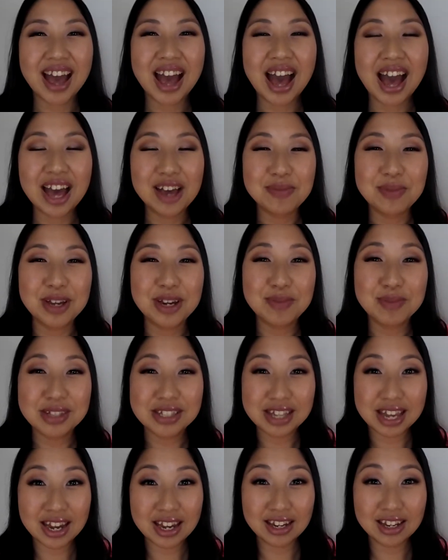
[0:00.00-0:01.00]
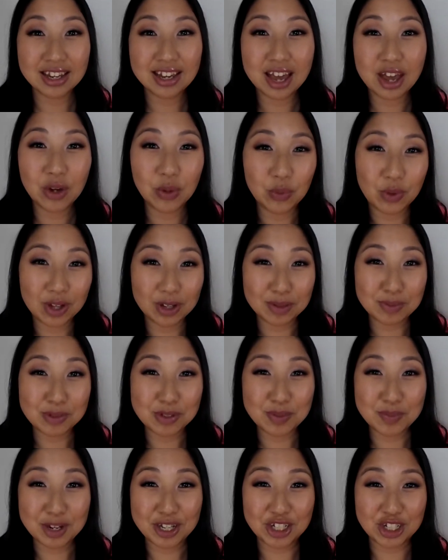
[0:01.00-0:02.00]
Hi, my name is Katie and welcome
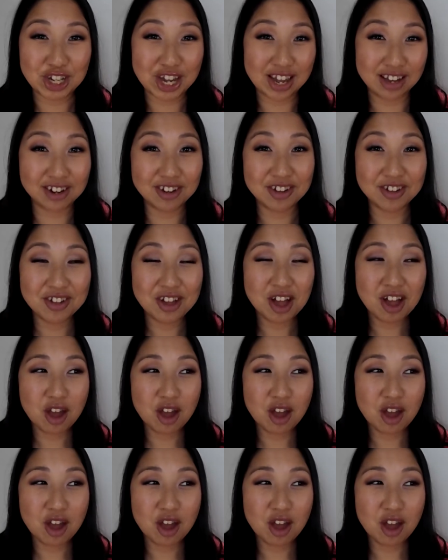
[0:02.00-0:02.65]
to my channel.